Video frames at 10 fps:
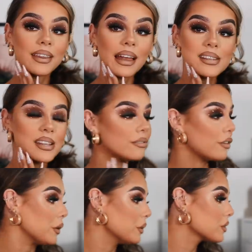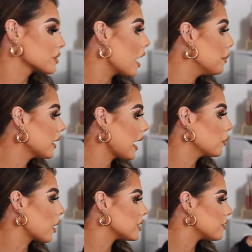that is it folks. I'm gonna
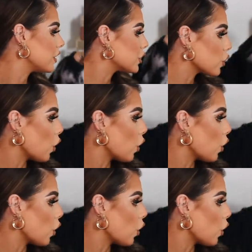kill night to finish